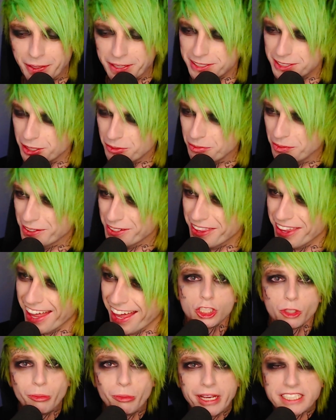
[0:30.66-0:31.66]
picked up on
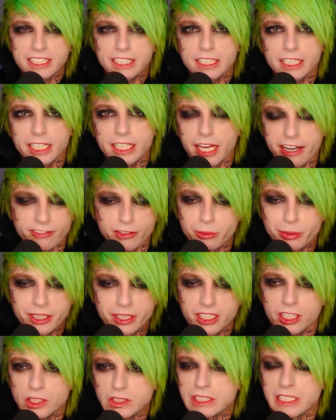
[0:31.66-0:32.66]
that. So basically everybody
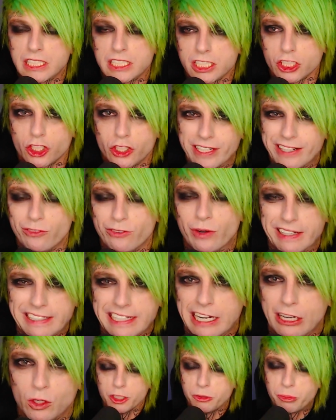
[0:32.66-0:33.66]
knows this is a trend right
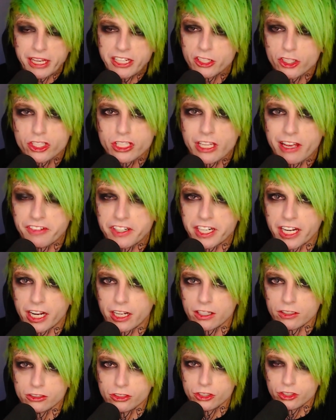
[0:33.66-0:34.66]
now. You pay your
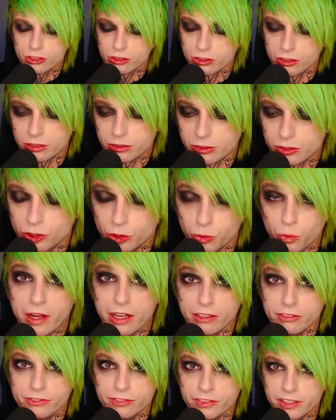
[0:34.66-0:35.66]
$7 or
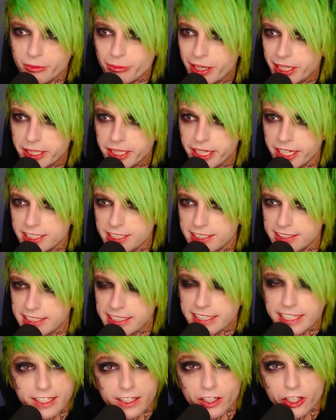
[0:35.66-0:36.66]
12 in my case, cause I
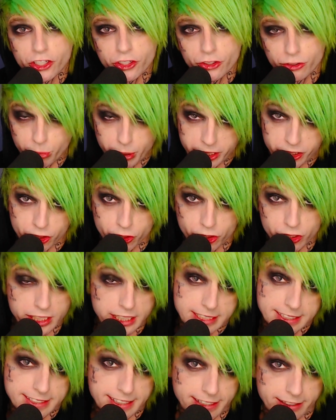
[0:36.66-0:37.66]
got 100 pictures
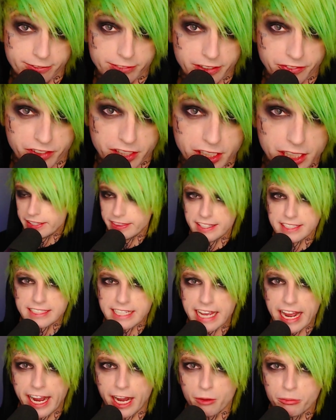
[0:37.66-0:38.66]
instead of 50. And this
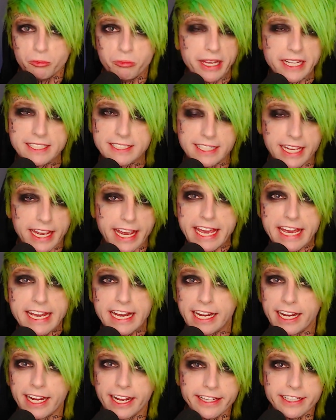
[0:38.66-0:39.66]
app makes
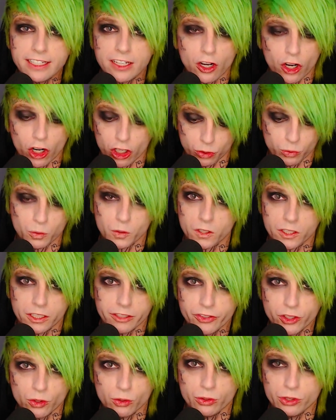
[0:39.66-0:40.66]
AI artwork
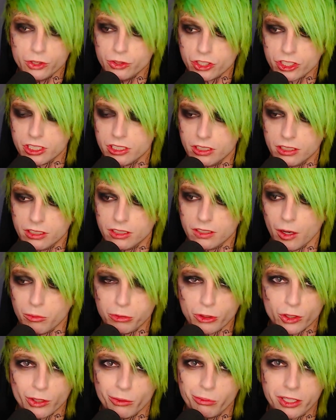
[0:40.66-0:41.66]
of you. You just
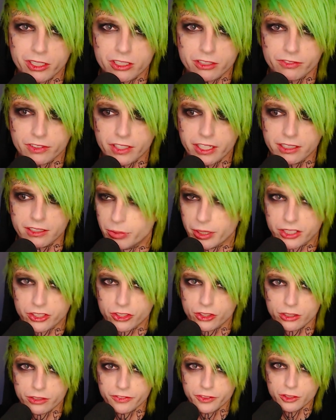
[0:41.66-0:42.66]
upload a bunch of like
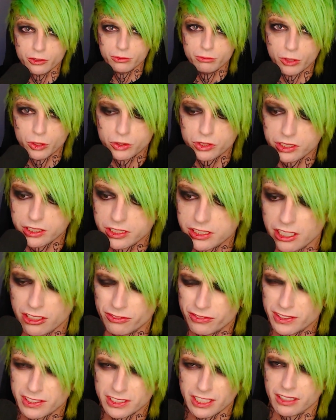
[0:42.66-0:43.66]
pictures of you, mostly
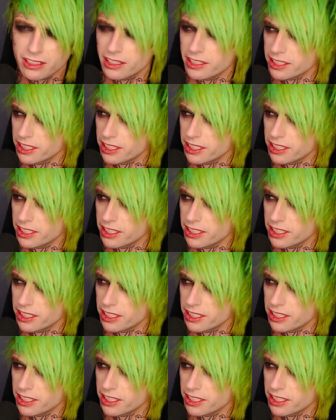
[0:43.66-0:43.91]
selfies, I, I